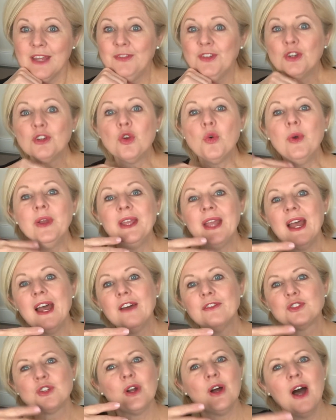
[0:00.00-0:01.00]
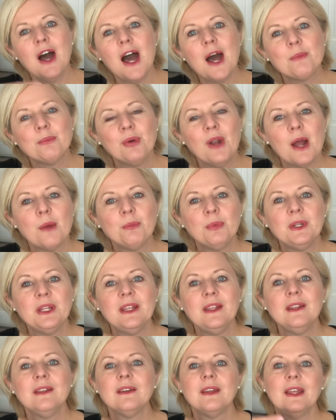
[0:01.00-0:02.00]
If you're going after a hot
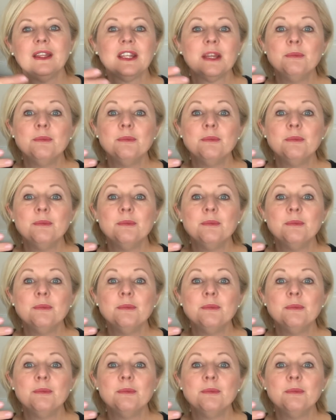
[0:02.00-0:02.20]
property